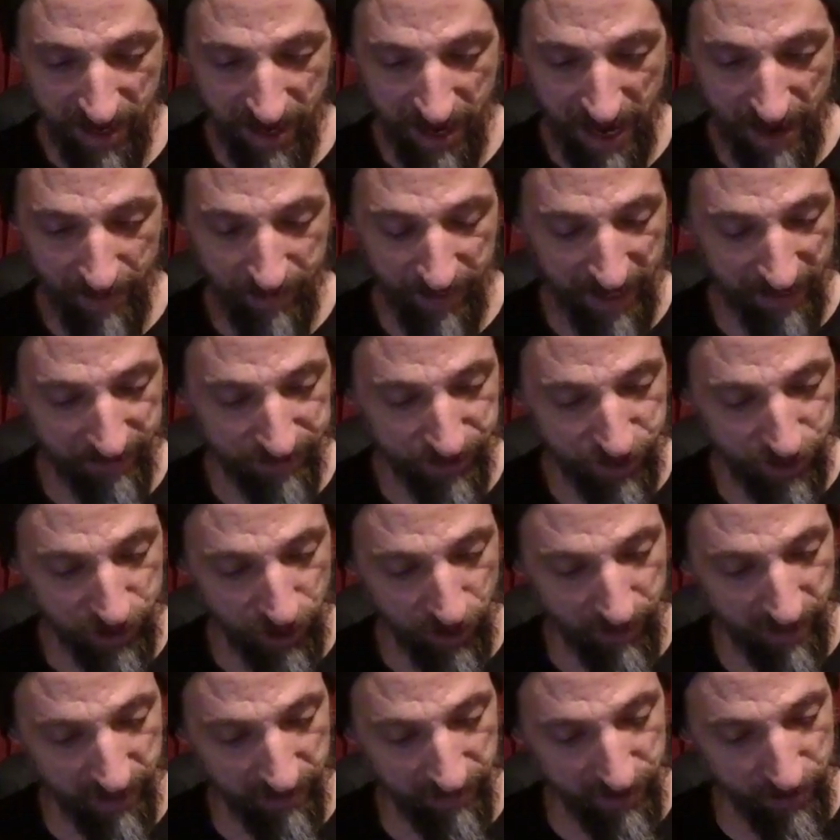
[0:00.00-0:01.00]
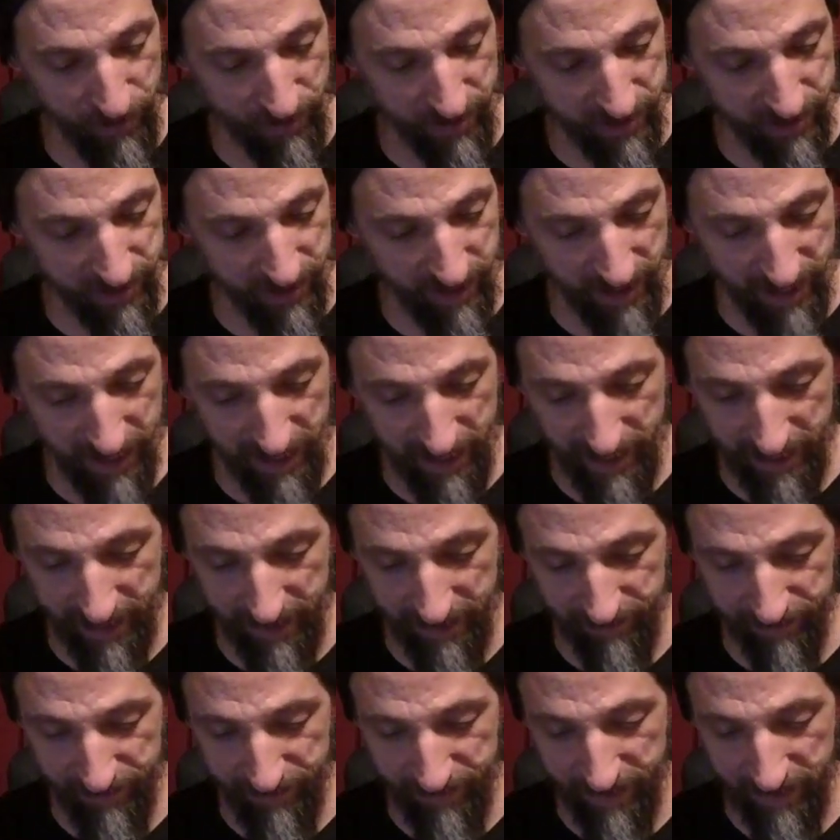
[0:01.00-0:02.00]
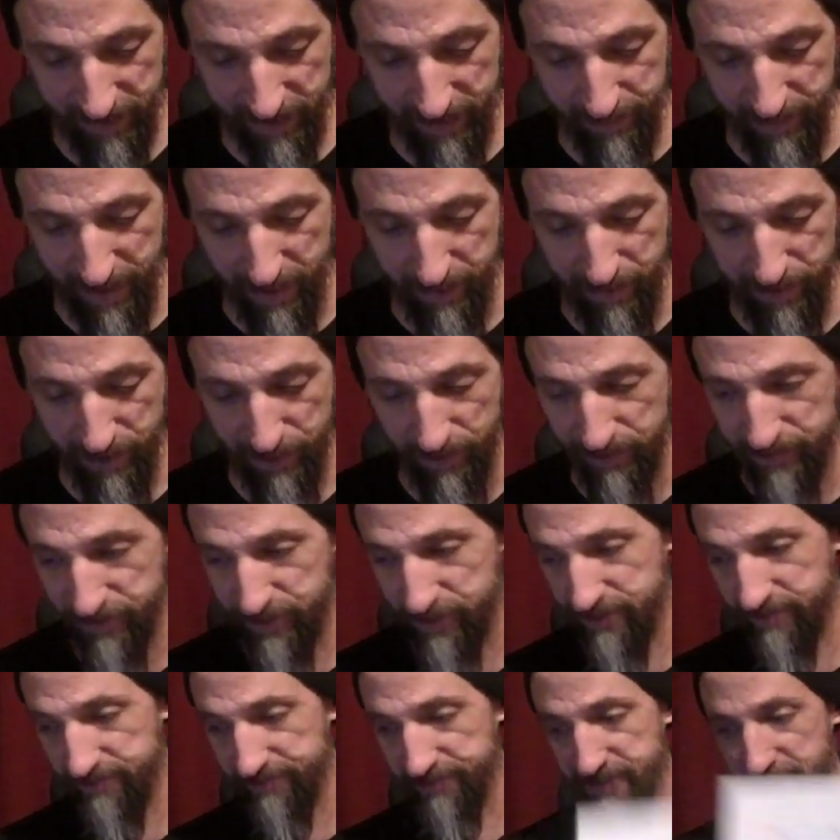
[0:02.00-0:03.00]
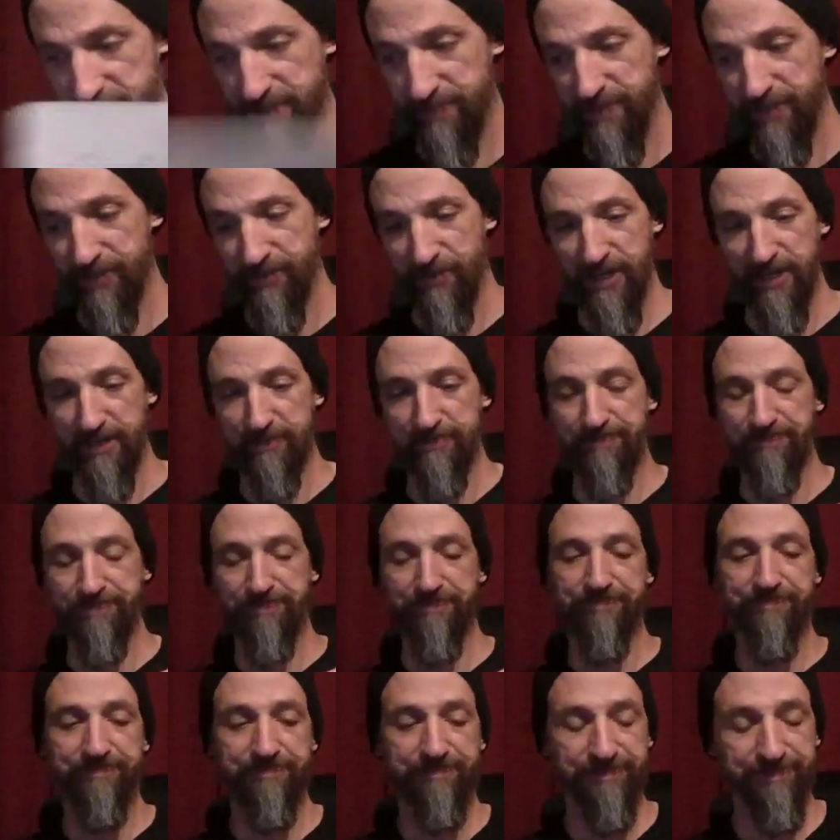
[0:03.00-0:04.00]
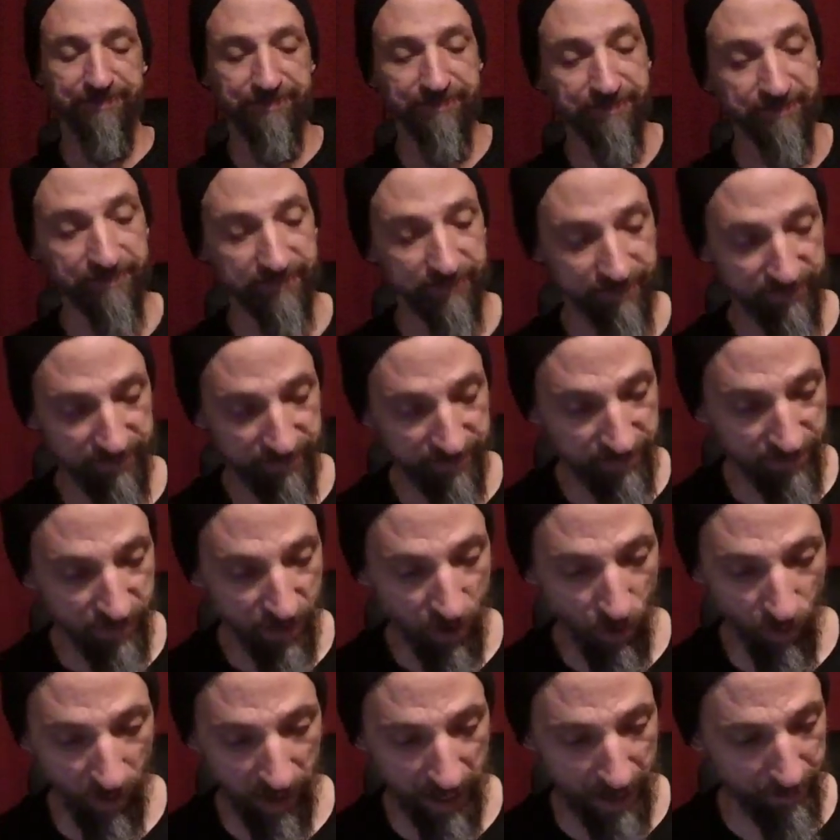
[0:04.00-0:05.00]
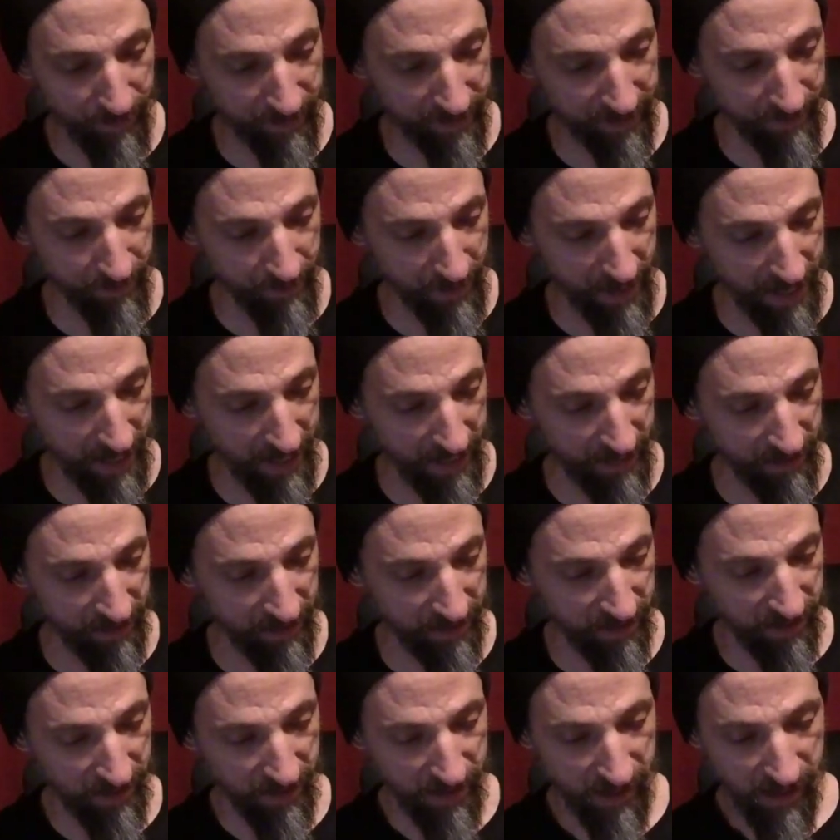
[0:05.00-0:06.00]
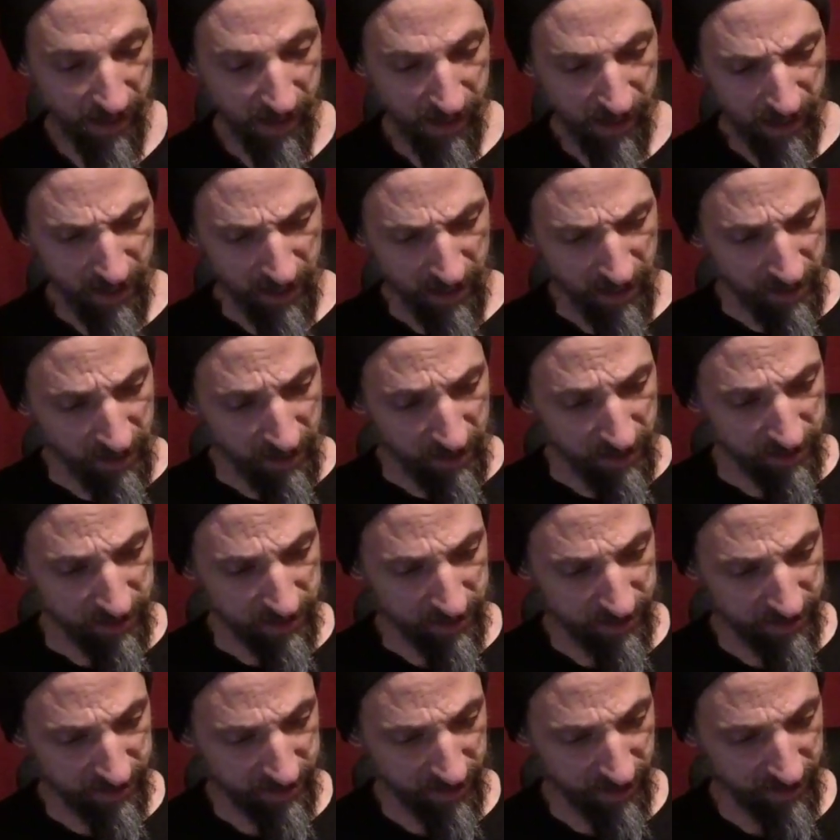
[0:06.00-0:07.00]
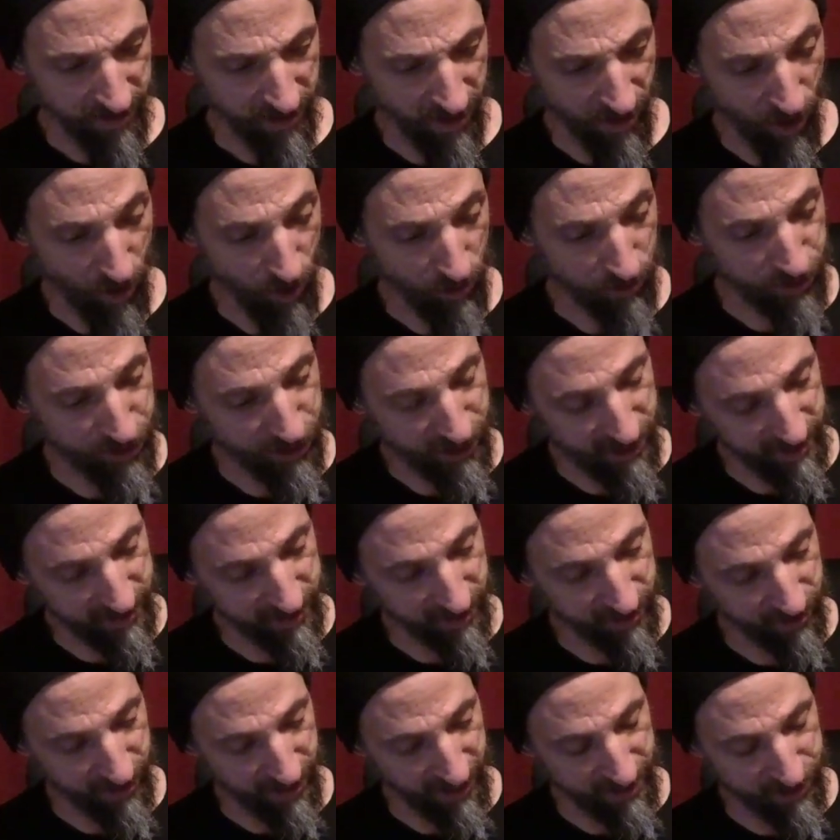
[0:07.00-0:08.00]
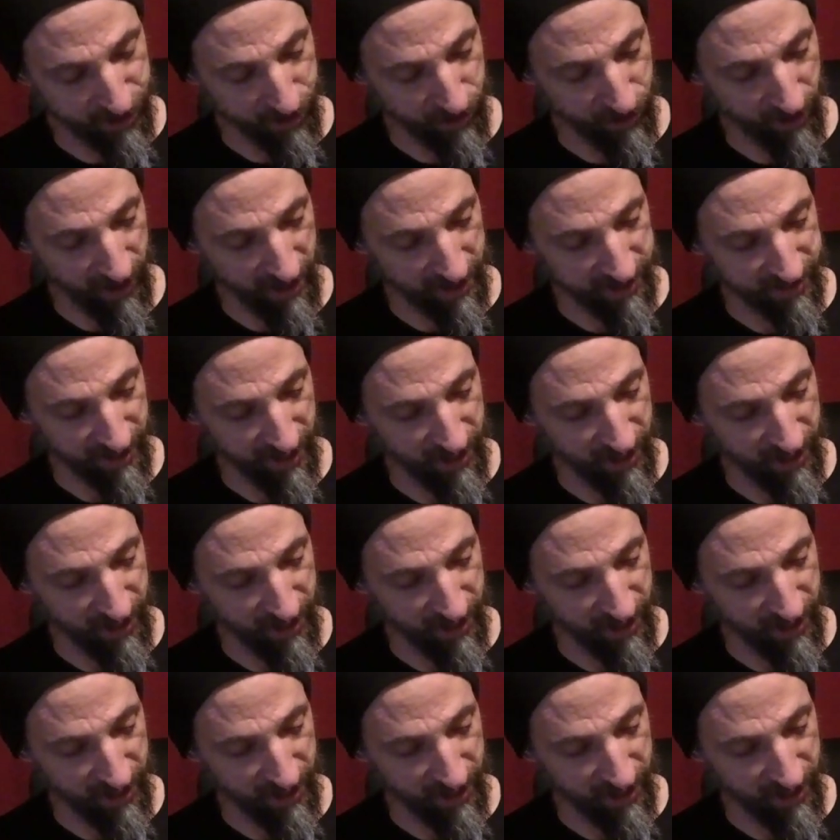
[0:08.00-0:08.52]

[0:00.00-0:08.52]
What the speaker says: I'm gonna have so many viewers tonight. I can feel it in my bones. It's gonna be great. What happened in May? Sunday. Oh, Jesus H. Christ.